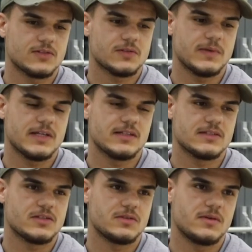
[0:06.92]
was speaking
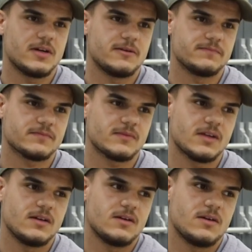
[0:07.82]
to
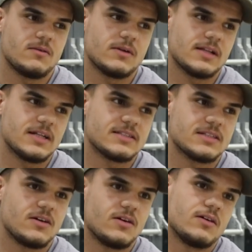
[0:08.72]
one of the lads
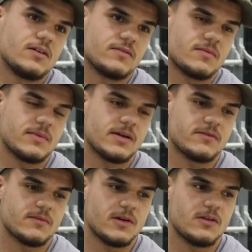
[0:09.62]
in
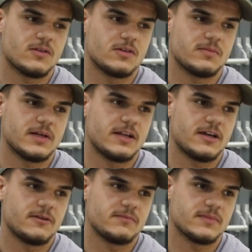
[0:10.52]
from my old club,
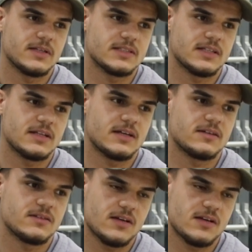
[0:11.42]
and he said that